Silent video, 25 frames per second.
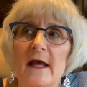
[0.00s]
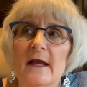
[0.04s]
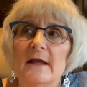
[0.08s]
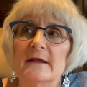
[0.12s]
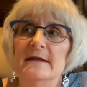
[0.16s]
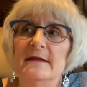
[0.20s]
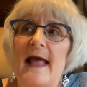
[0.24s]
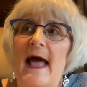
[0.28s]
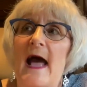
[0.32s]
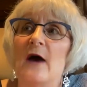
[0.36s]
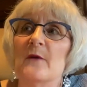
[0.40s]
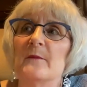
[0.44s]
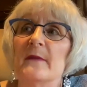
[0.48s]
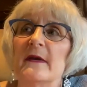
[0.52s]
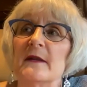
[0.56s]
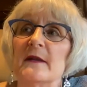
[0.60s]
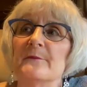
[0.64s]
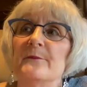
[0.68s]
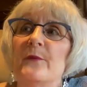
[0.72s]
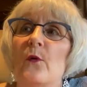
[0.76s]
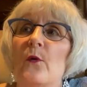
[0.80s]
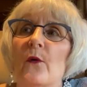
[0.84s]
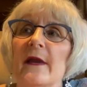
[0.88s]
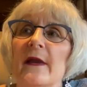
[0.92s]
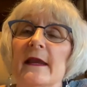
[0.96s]
Now I'm at a
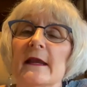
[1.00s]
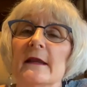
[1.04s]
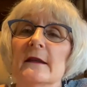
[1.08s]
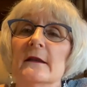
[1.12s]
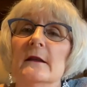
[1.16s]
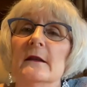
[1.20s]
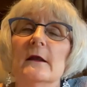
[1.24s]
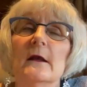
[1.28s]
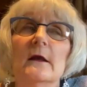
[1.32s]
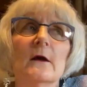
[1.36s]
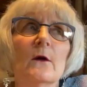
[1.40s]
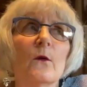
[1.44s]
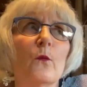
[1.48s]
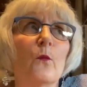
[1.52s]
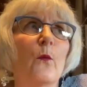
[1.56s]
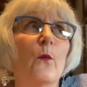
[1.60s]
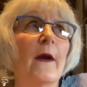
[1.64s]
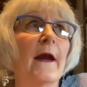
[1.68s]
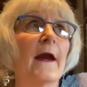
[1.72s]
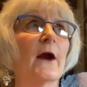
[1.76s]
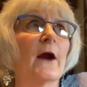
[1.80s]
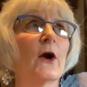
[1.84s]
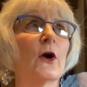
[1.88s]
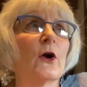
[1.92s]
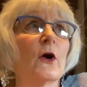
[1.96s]
point
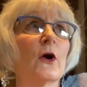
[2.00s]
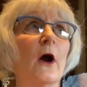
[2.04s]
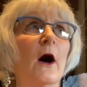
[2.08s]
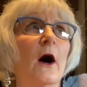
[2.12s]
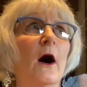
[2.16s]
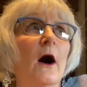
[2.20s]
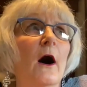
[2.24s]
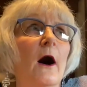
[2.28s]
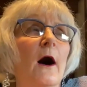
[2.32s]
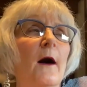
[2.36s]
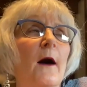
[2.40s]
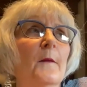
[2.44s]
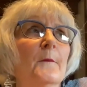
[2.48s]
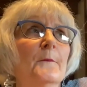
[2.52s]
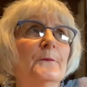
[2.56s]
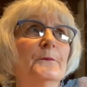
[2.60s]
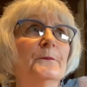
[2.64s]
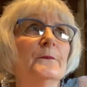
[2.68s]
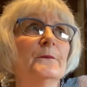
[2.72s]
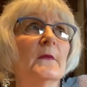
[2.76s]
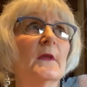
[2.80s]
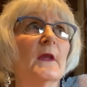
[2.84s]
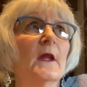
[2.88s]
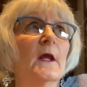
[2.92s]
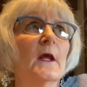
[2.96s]
where
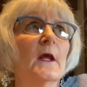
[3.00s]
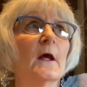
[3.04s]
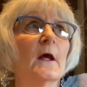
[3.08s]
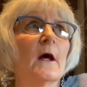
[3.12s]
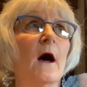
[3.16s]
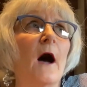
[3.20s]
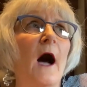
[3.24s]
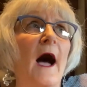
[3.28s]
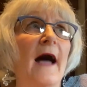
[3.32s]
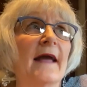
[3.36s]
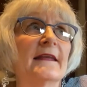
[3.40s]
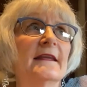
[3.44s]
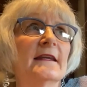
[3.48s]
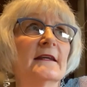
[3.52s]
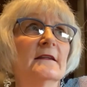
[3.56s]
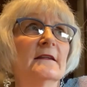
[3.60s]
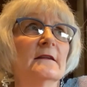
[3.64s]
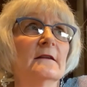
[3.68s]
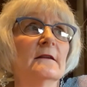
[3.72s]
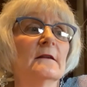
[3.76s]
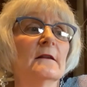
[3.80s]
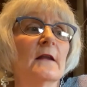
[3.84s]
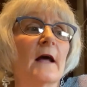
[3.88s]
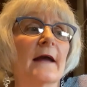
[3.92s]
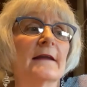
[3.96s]
um, I
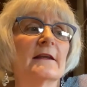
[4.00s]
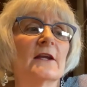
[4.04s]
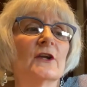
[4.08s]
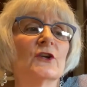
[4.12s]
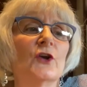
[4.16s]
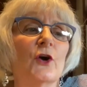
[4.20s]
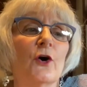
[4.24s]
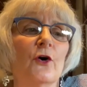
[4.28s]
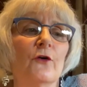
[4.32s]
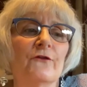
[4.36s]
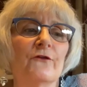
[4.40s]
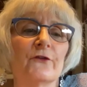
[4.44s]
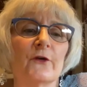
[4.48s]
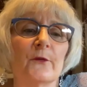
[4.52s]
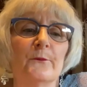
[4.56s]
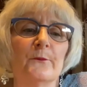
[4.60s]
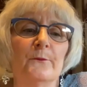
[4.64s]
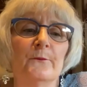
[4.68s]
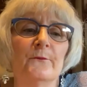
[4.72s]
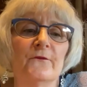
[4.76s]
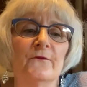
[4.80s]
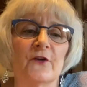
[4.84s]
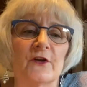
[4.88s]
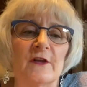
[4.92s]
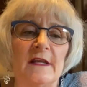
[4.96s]
can I can go for
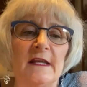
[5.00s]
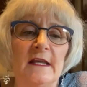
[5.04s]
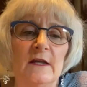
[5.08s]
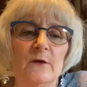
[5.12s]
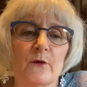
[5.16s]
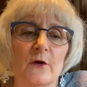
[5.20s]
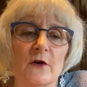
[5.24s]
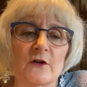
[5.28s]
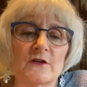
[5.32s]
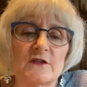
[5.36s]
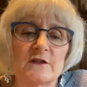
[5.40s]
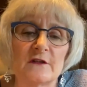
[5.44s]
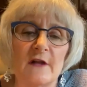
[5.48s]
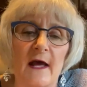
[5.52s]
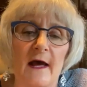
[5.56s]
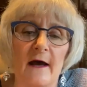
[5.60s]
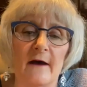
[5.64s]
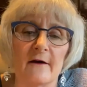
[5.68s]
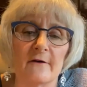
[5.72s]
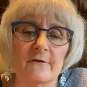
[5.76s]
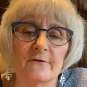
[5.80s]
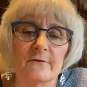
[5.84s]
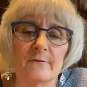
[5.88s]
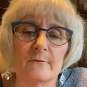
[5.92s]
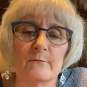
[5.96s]
for keywords that
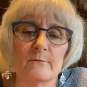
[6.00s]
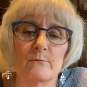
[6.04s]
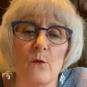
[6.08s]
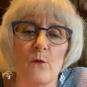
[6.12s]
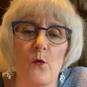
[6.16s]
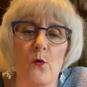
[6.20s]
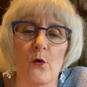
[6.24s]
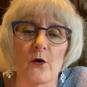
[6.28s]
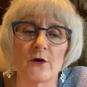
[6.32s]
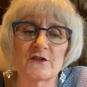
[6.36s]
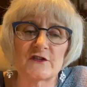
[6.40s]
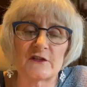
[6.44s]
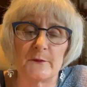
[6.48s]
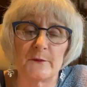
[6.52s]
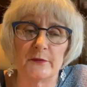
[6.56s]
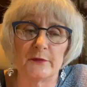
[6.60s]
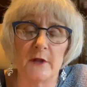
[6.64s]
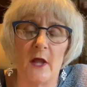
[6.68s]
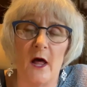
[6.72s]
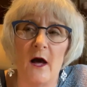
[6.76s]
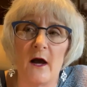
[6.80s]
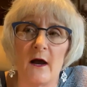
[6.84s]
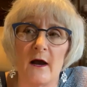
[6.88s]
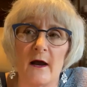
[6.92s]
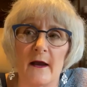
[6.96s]
have more
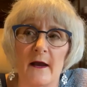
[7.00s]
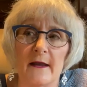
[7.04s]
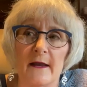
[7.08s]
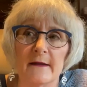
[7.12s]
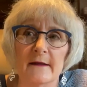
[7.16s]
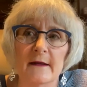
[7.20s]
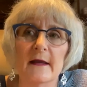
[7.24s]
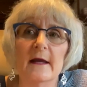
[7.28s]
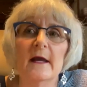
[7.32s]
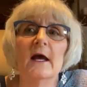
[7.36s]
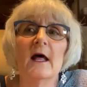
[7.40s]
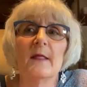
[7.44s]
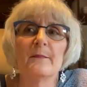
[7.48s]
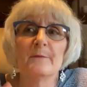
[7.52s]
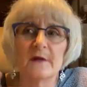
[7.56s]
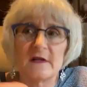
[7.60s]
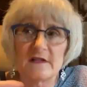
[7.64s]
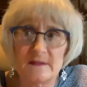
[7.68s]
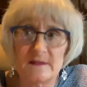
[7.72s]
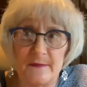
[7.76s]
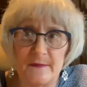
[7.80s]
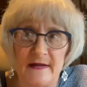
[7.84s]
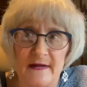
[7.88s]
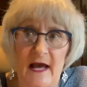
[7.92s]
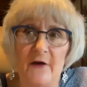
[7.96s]
supply because
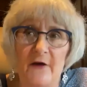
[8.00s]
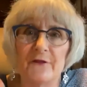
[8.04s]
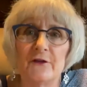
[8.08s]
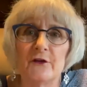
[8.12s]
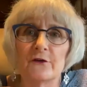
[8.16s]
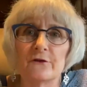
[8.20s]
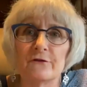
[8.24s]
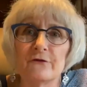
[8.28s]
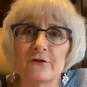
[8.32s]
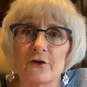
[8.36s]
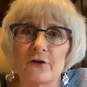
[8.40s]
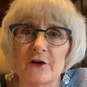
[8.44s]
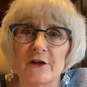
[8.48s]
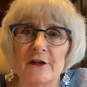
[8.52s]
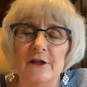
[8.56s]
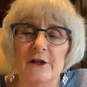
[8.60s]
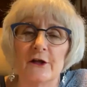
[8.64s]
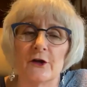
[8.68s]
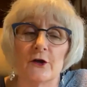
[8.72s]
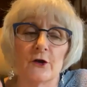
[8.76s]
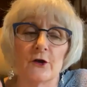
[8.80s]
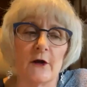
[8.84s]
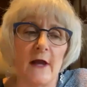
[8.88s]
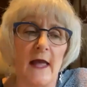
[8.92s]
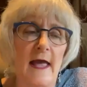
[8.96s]
I've been out there for a
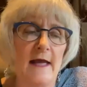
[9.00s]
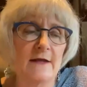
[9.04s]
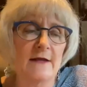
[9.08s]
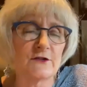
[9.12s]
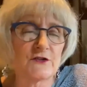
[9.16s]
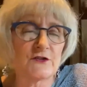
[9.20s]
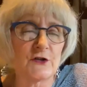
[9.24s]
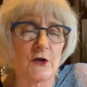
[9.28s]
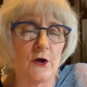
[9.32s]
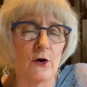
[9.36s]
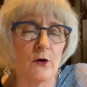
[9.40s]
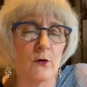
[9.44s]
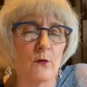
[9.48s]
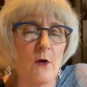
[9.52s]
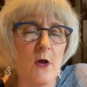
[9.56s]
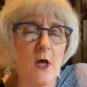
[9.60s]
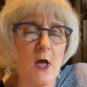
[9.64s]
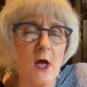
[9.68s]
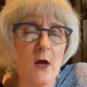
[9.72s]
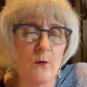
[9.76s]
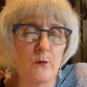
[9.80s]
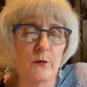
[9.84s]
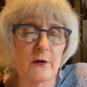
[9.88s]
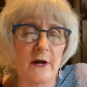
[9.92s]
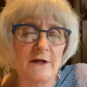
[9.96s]
year. And so
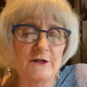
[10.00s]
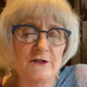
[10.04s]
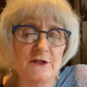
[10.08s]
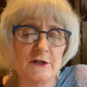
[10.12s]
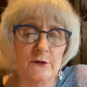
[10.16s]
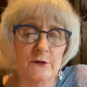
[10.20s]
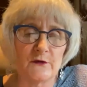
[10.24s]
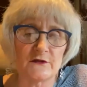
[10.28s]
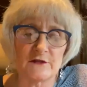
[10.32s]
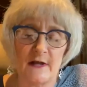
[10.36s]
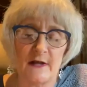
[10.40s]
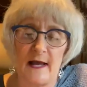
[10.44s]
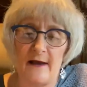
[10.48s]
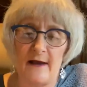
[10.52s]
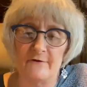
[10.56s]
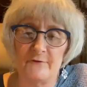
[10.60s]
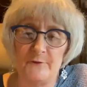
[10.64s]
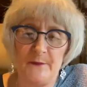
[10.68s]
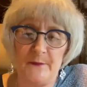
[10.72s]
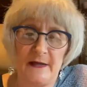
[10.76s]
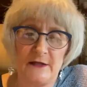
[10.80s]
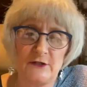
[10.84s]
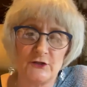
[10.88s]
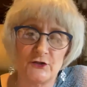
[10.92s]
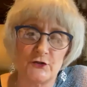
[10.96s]
what I do is I have
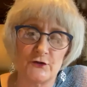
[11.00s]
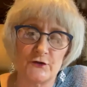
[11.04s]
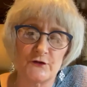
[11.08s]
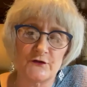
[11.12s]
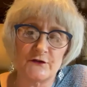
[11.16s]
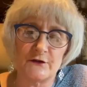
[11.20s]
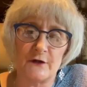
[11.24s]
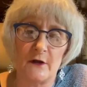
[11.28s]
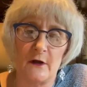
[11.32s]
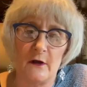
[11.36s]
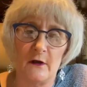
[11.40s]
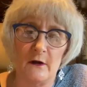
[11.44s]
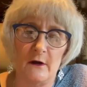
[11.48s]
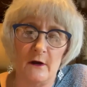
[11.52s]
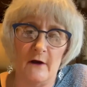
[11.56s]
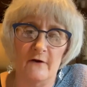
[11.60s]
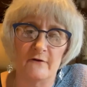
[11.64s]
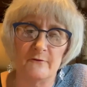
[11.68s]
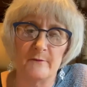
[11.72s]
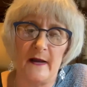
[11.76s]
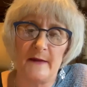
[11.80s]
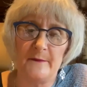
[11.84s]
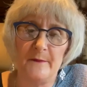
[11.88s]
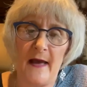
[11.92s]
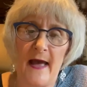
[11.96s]
pictures of
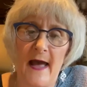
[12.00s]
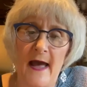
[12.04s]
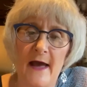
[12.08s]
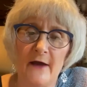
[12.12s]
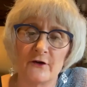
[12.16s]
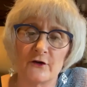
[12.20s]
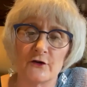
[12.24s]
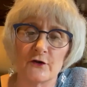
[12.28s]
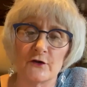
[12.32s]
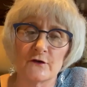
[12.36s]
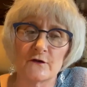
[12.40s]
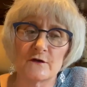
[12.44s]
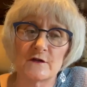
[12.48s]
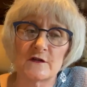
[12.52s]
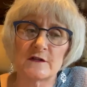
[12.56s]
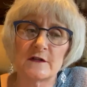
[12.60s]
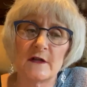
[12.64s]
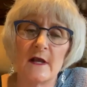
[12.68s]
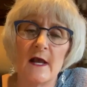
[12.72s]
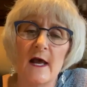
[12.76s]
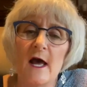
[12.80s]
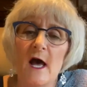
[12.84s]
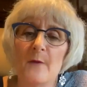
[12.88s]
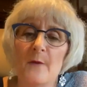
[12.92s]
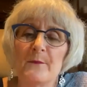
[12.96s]
my patterns,
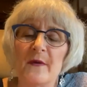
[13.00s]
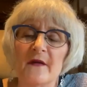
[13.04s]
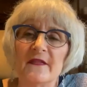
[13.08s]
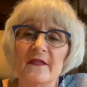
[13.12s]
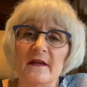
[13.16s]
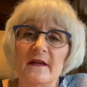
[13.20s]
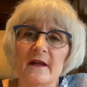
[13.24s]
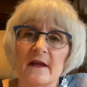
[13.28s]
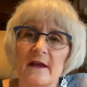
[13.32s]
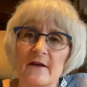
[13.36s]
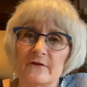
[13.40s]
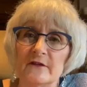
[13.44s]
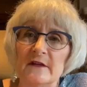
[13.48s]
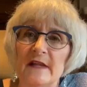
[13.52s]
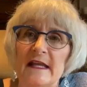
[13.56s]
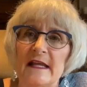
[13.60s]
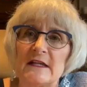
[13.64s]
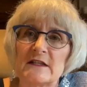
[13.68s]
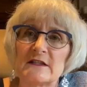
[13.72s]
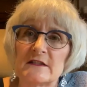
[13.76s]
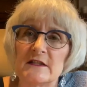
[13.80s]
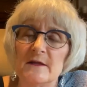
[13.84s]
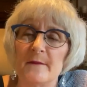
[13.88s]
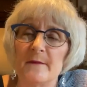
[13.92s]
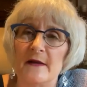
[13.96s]
but then I have
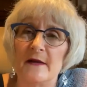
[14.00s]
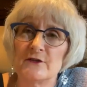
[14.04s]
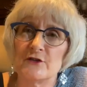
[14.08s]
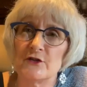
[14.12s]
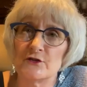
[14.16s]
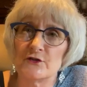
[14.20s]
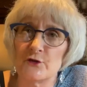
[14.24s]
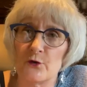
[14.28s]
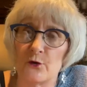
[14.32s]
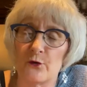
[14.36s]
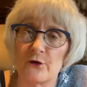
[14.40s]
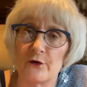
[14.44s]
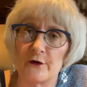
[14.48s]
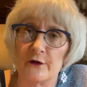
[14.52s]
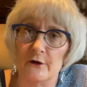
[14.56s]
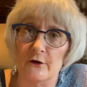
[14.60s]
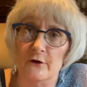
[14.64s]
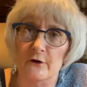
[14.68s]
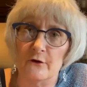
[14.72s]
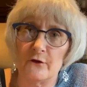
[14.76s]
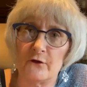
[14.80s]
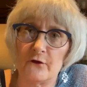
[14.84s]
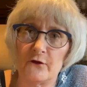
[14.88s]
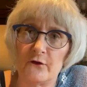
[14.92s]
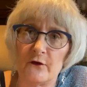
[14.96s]
links to my
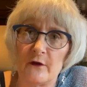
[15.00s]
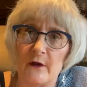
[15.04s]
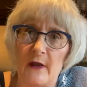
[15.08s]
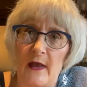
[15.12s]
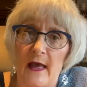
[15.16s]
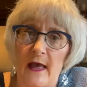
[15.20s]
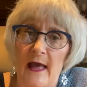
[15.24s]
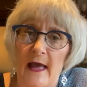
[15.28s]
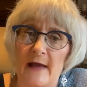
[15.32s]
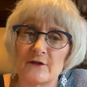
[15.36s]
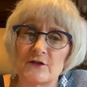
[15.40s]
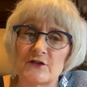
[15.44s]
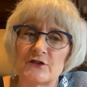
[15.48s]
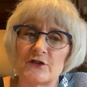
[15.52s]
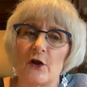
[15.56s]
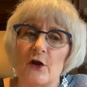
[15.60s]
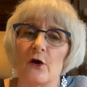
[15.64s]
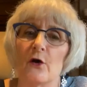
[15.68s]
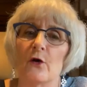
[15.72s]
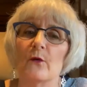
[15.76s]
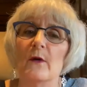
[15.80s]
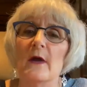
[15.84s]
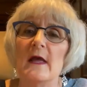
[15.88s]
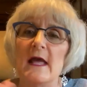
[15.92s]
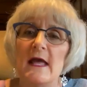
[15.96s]
tutorials. And
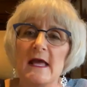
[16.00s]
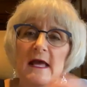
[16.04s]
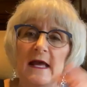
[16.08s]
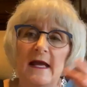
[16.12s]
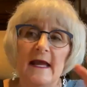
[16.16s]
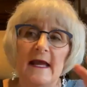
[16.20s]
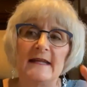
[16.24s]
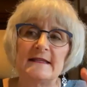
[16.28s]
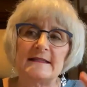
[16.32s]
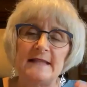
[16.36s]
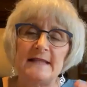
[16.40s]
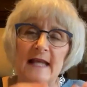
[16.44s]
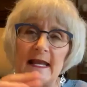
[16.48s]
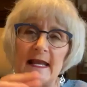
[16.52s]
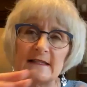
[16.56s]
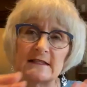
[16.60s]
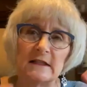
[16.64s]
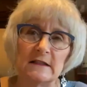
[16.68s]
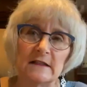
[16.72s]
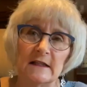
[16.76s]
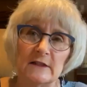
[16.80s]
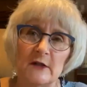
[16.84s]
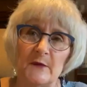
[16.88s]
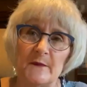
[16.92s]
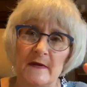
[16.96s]
so it takes a
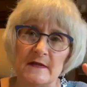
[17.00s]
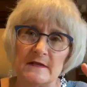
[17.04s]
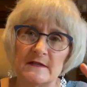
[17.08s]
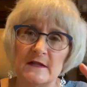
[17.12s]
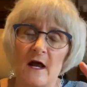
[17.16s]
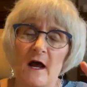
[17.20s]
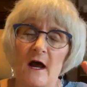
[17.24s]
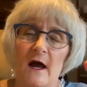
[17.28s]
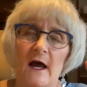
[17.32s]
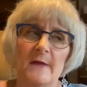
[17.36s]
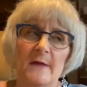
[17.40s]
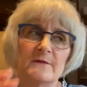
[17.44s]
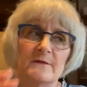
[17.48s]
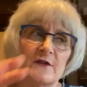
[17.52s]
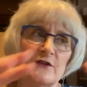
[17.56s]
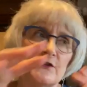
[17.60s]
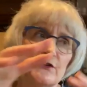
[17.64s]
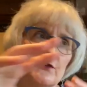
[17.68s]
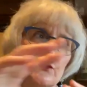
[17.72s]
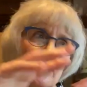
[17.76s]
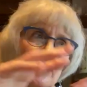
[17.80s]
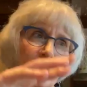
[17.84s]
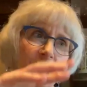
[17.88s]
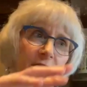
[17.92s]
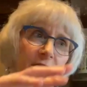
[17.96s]
little bit of time to sort